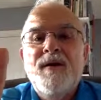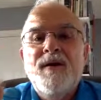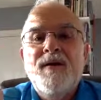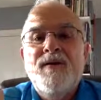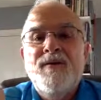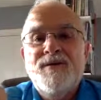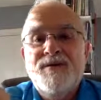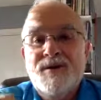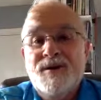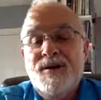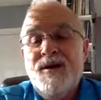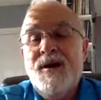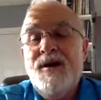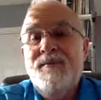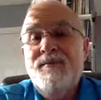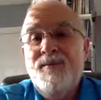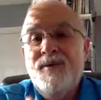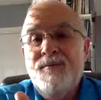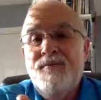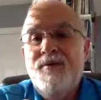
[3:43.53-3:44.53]
There's a
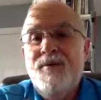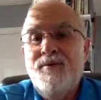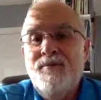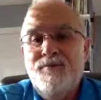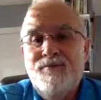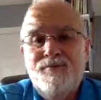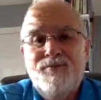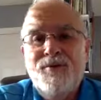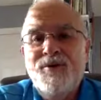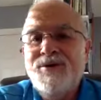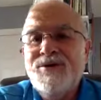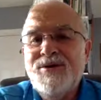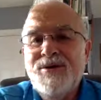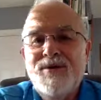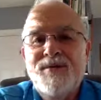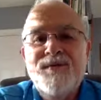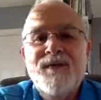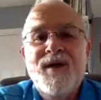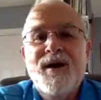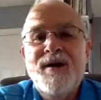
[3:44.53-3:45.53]
time to preach it
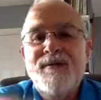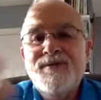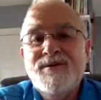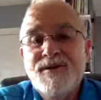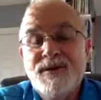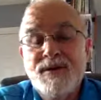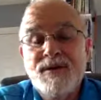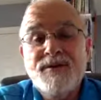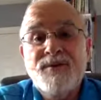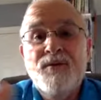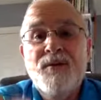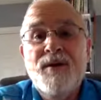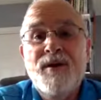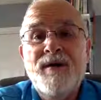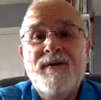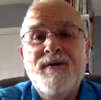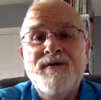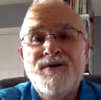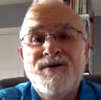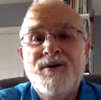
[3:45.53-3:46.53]
in 5, 6,
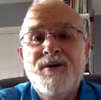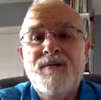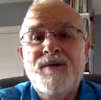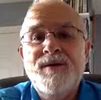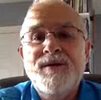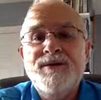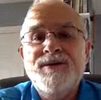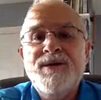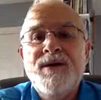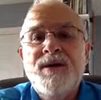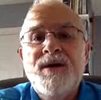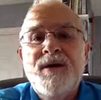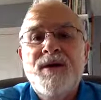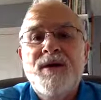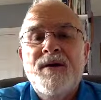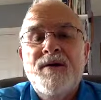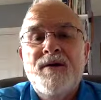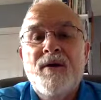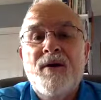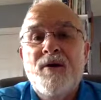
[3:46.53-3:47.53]
whatever sermons
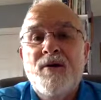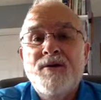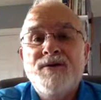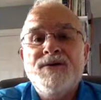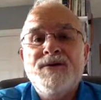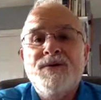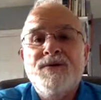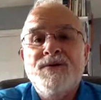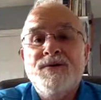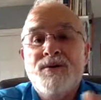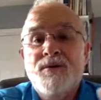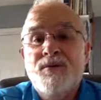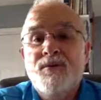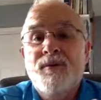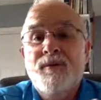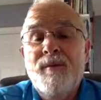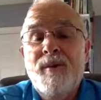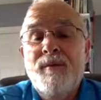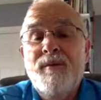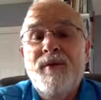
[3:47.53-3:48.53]
also. So
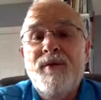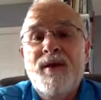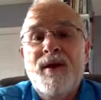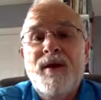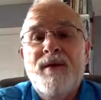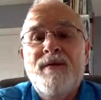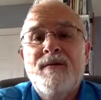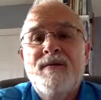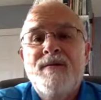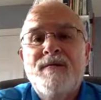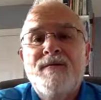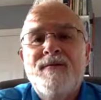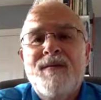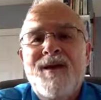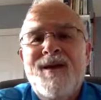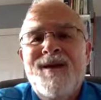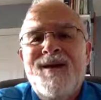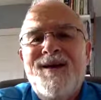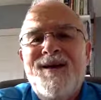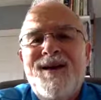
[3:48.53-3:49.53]
remember that.
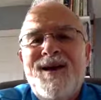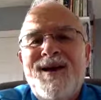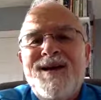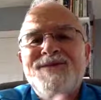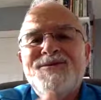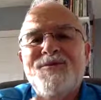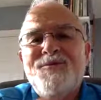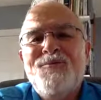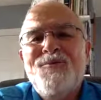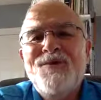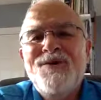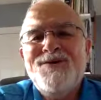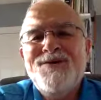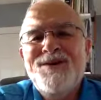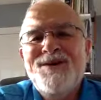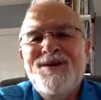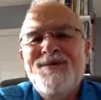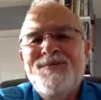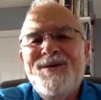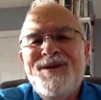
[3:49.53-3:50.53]
As you preach
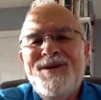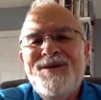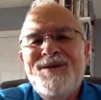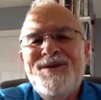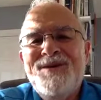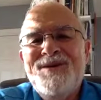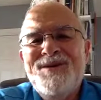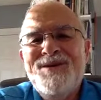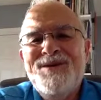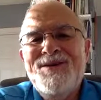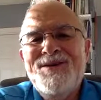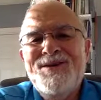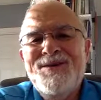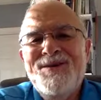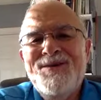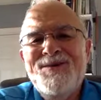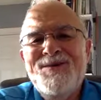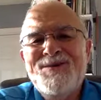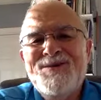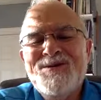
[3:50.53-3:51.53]
it, let me tell you a
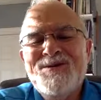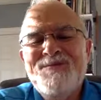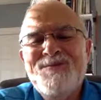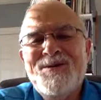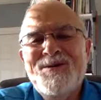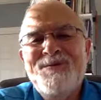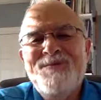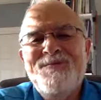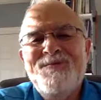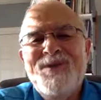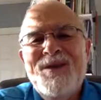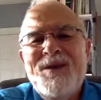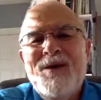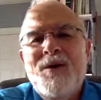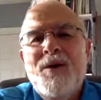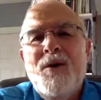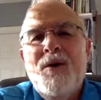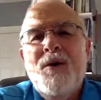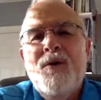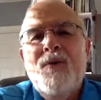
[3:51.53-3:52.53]
little something.
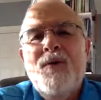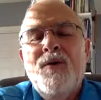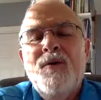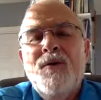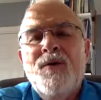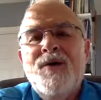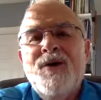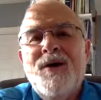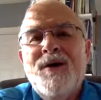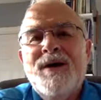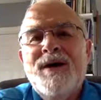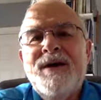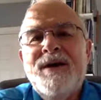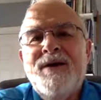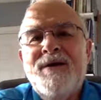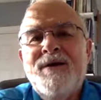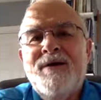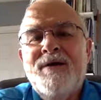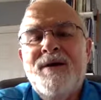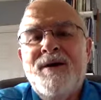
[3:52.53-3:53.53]
When we're talking
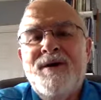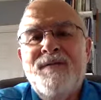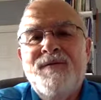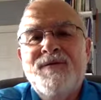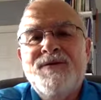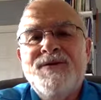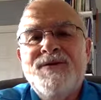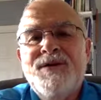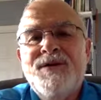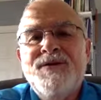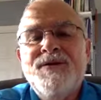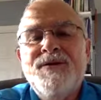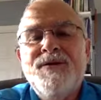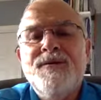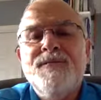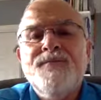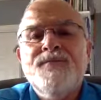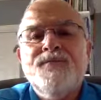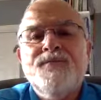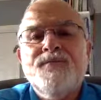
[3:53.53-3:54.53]
in conversation
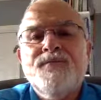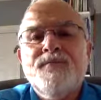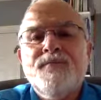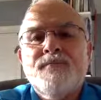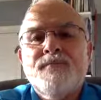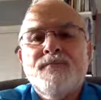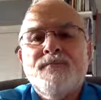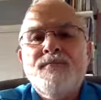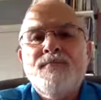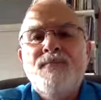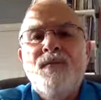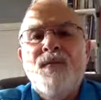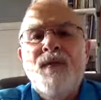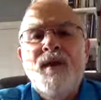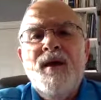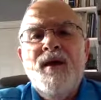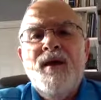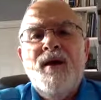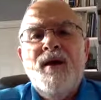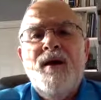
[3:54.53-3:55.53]

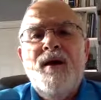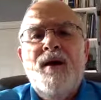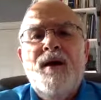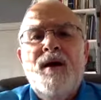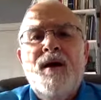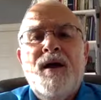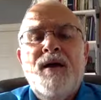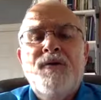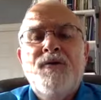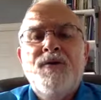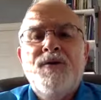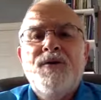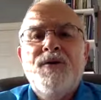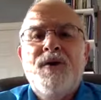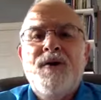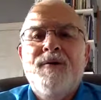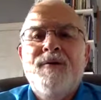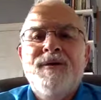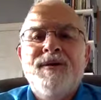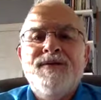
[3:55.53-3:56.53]
and we
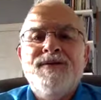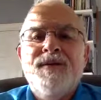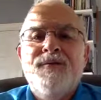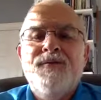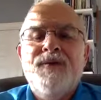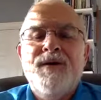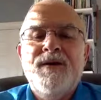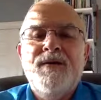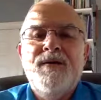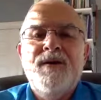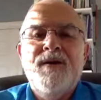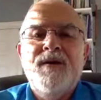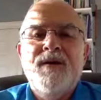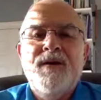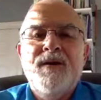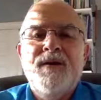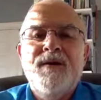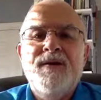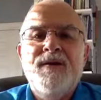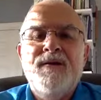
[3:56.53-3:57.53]
talk about something
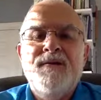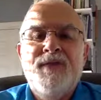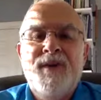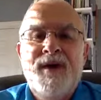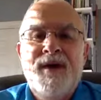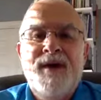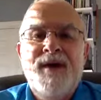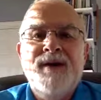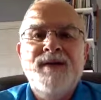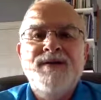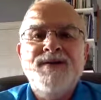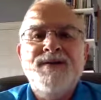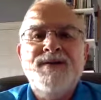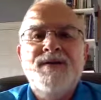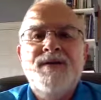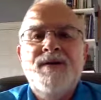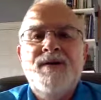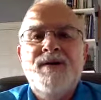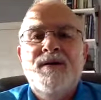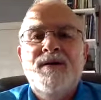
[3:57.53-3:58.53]
in the past,
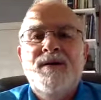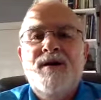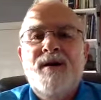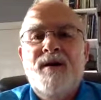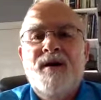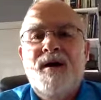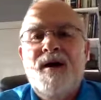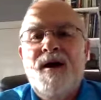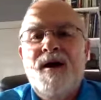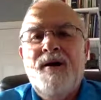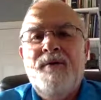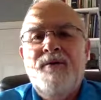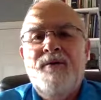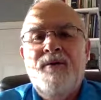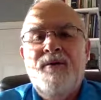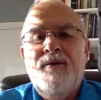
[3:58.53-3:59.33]
I